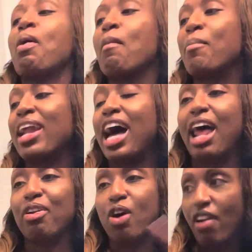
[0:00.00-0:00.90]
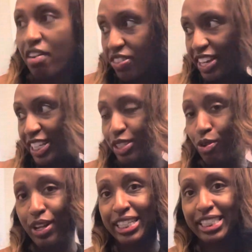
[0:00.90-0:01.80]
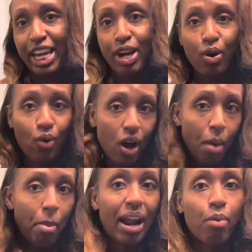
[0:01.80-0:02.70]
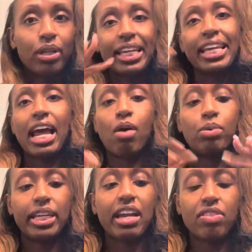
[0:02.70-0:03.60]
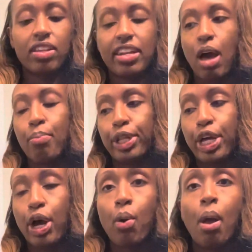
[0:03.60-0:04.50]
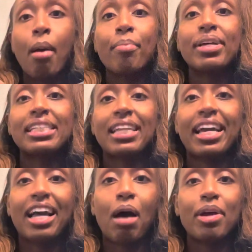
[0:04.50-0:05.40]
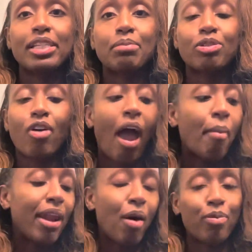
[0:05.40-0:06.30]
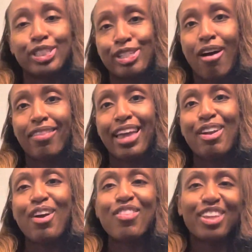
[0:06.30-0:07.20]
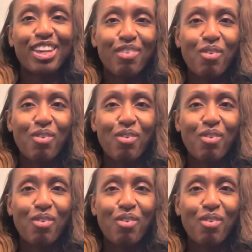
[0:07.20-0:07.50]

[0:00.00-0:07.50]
But I don't know if everything is still on sale, um, but I will link it. I will link everything down below. Please like, comment, and subscribe, and I will see y'all later. Thank you for